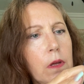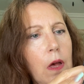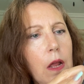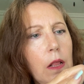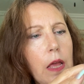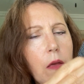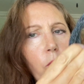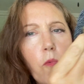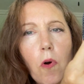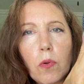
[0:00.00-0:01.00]
of like
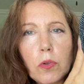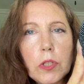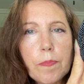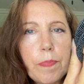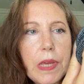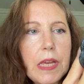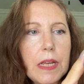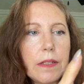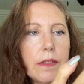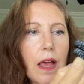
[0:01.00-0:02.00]
rolled
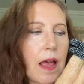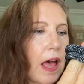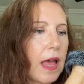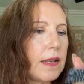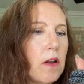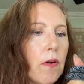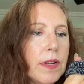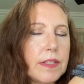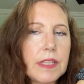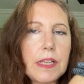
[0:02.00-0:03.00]
beads. I
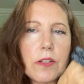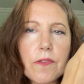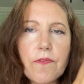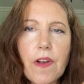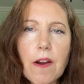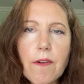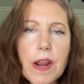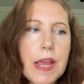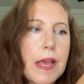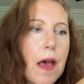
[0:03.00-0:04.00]
noticed these are
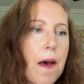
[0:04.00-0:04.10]
very